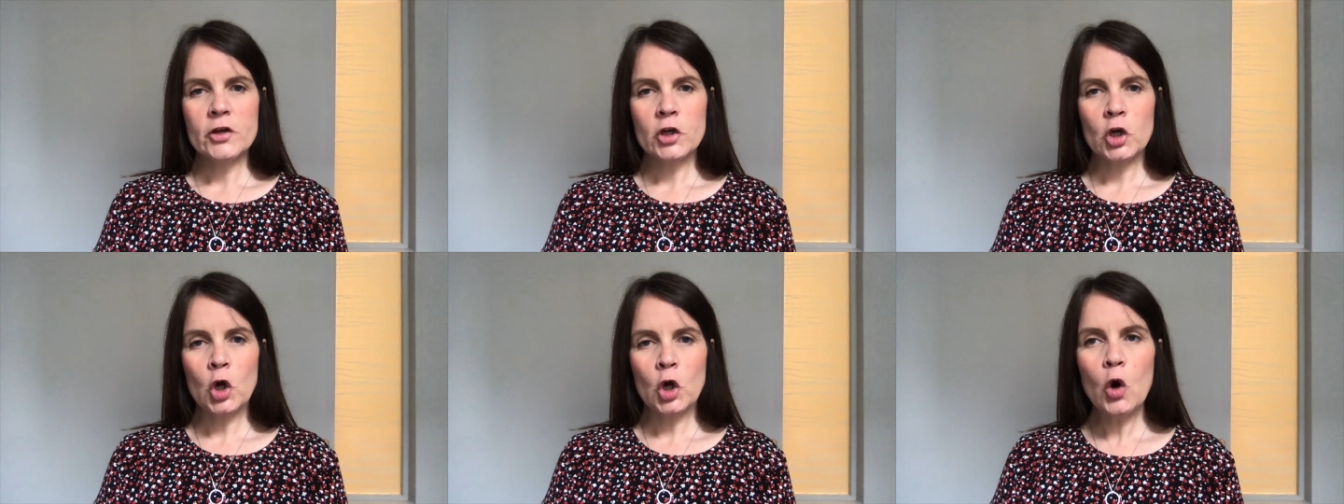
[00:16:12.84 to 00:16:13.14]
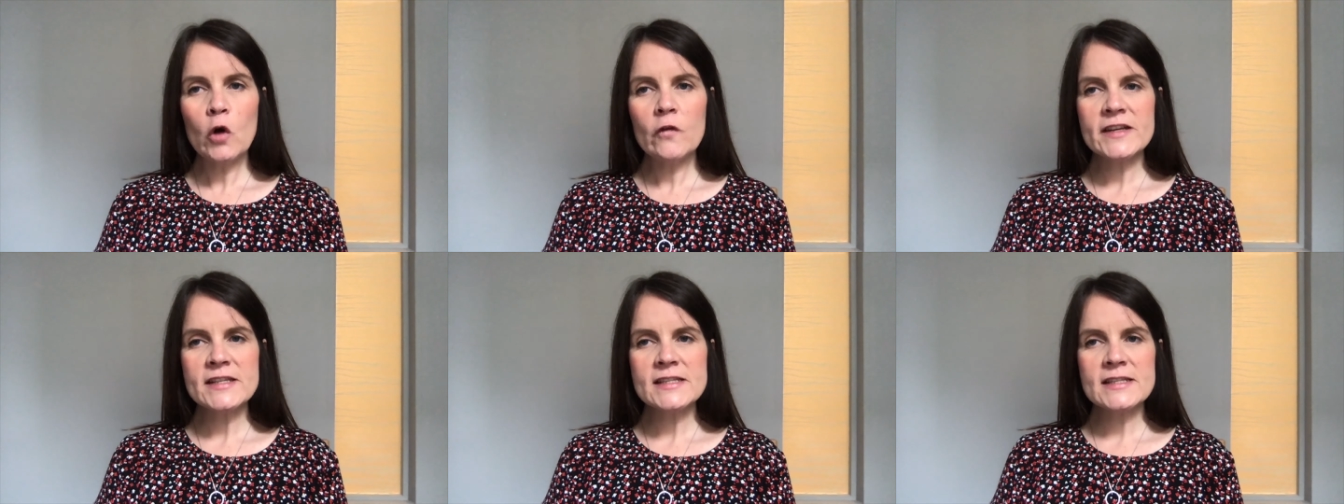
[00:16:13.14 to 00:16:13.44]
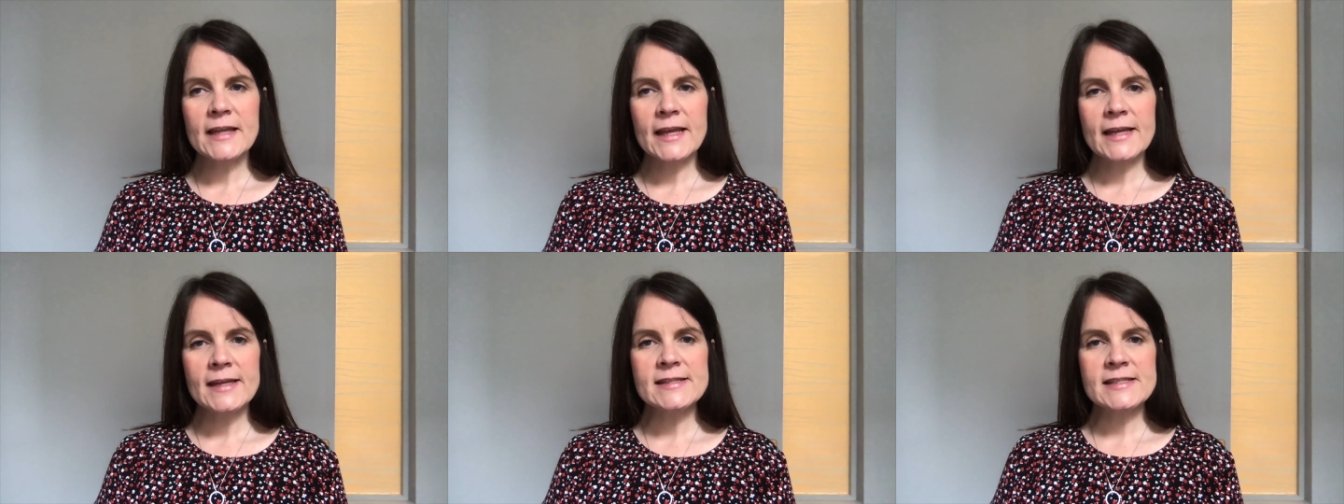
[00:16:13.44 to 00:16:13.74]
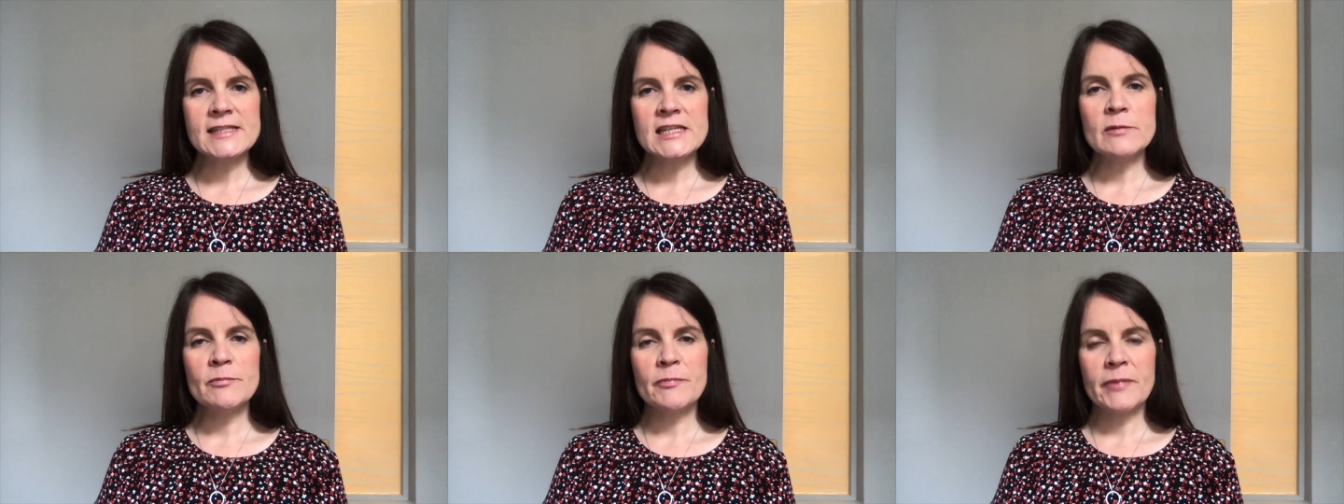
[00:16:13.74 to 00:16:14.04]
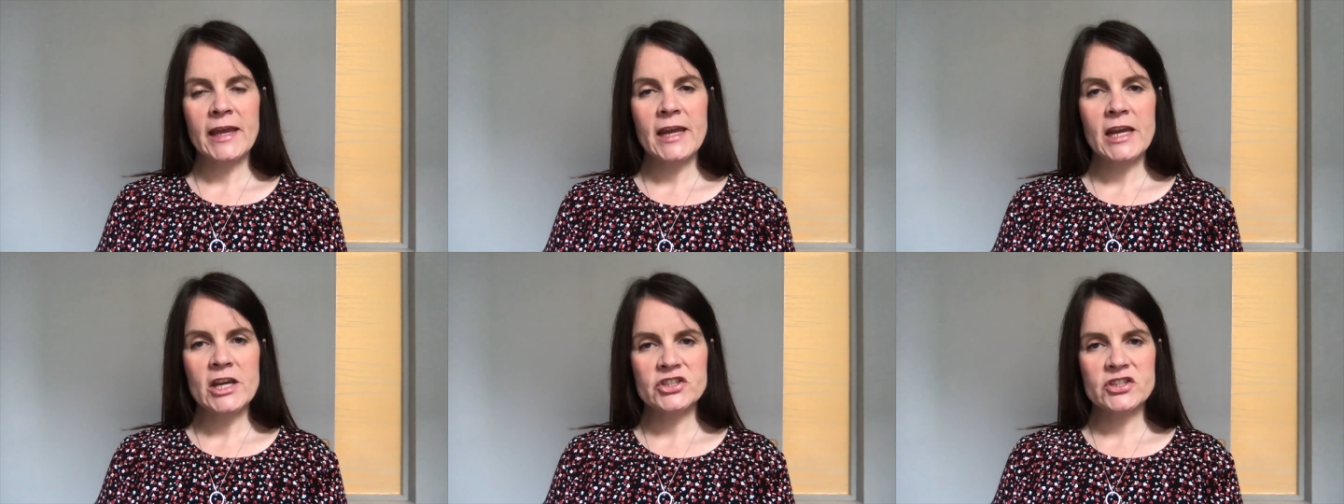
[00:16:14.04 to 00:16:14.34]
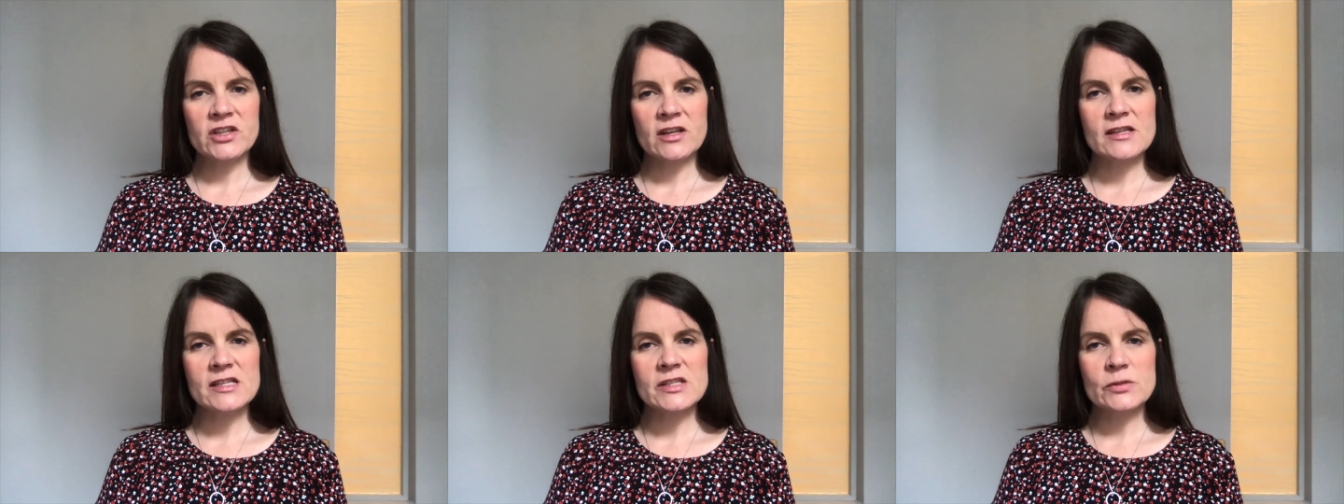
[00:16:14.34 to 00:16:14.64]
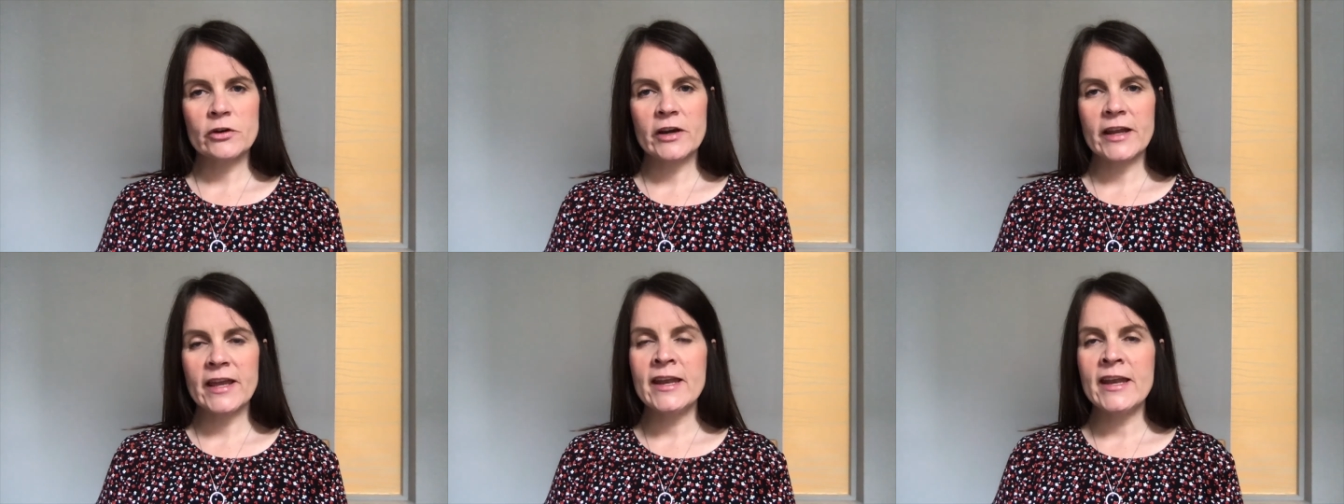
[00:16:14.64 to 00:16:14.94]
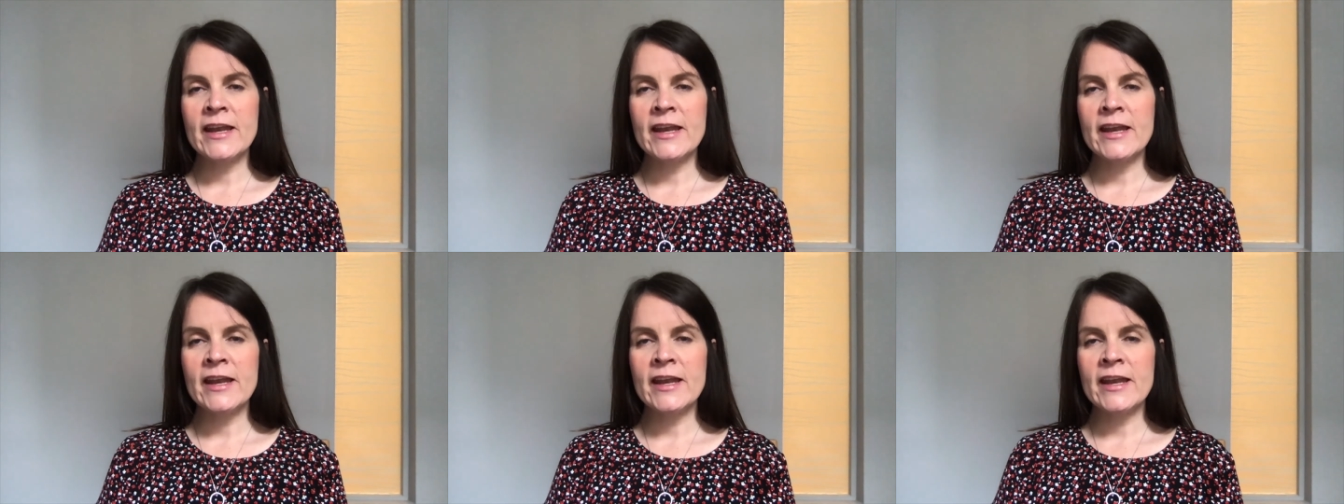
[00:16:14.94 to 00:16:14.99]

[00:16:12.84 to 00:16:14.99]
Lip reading: COVID-19 patients were in